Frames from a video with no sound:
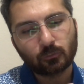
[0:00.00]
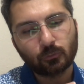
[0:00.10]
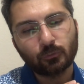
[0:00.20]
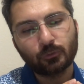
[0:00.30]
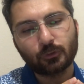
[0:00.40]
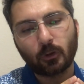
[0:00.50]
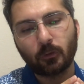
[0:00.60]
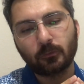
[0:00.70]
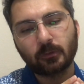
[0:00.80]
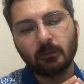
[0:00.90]
good
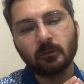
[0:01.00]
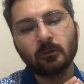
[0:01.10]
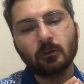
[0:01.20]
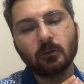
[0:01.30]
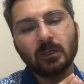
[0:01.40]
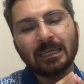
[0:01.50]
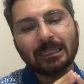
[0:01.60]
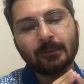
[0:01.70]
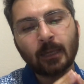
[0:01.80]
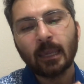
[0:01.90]
choice, even though
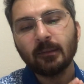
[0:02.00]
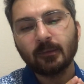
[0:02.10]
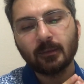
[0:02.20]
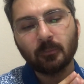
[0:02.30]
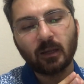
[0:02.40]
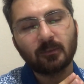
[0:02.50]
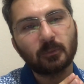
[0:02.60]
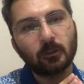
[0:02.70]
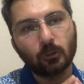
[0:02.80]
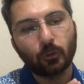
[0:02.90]
the 80 might
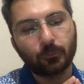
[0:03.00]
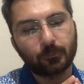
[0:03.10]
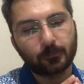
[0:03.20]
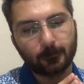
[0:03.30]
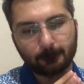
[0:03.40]
be lost.